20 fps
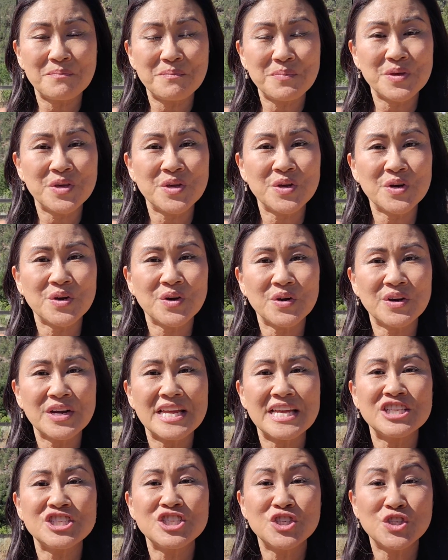in pure
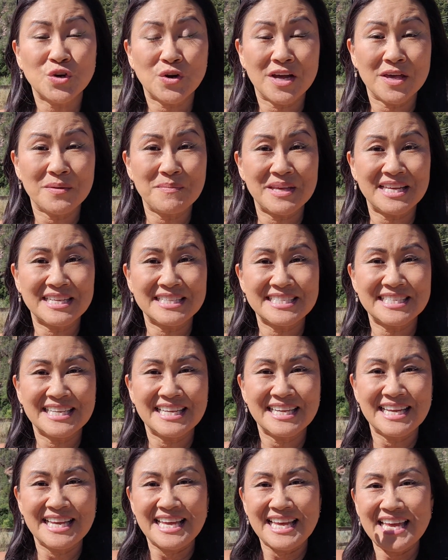enjoyment
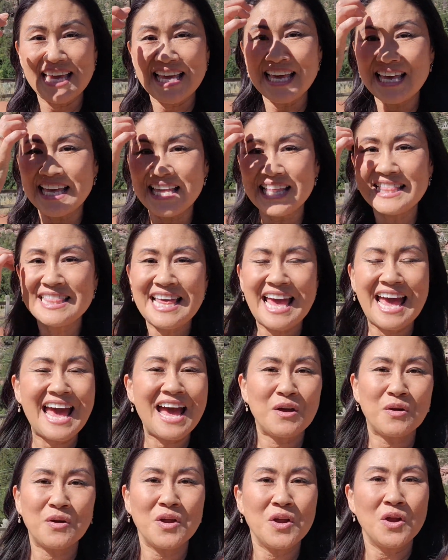in
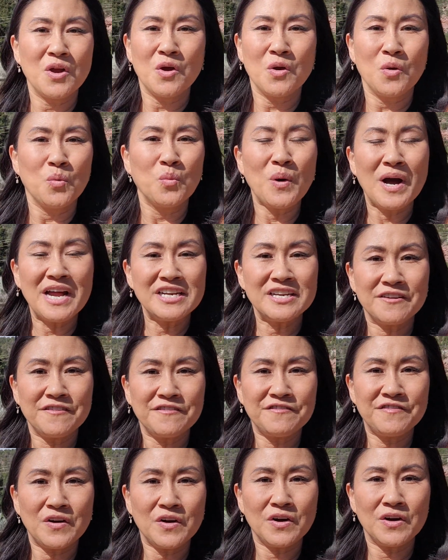that
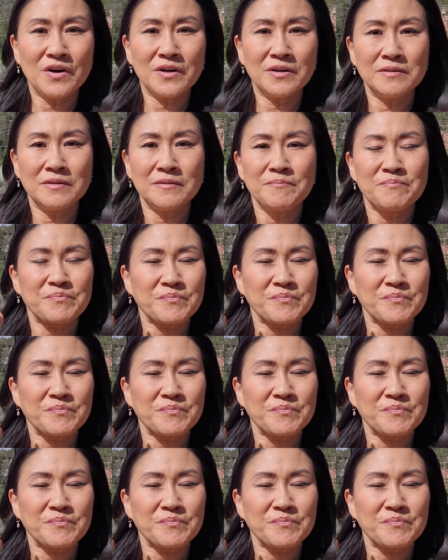wonderful